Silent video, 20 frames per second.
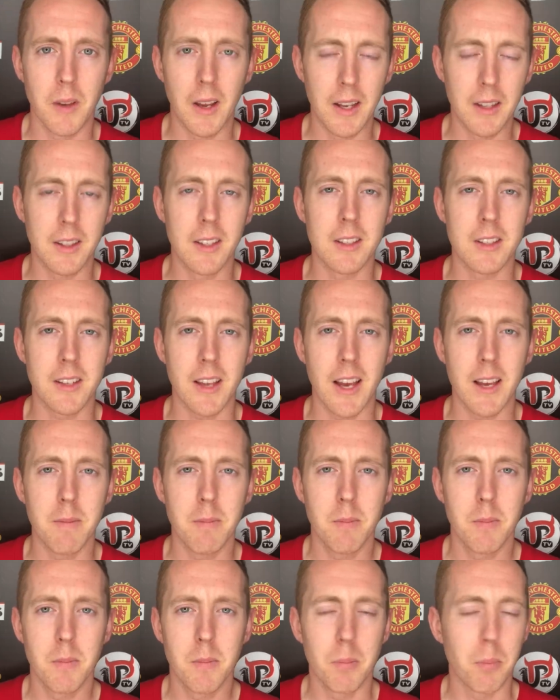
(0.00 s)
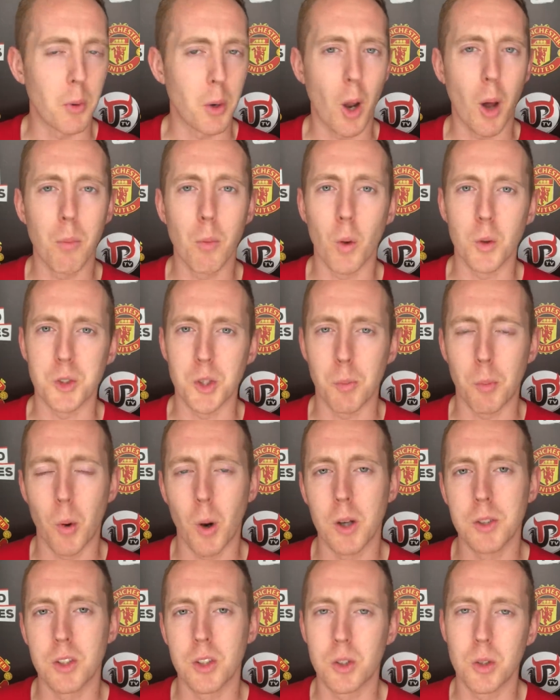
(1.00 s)
in this game, but I'm not
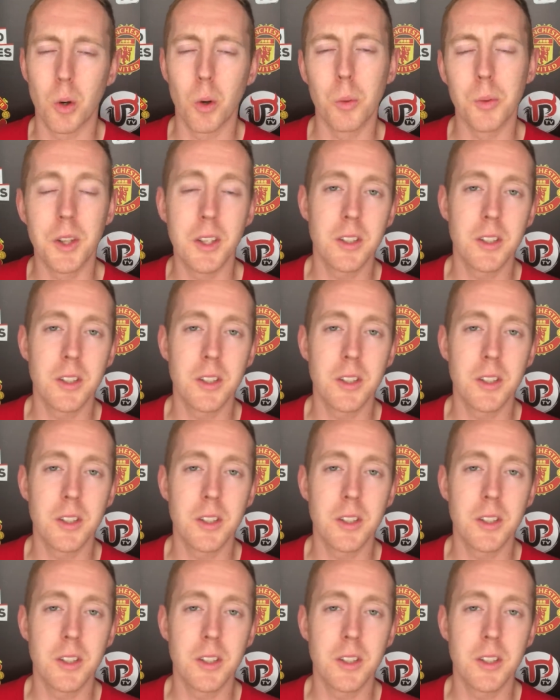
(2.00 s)
surprised at all.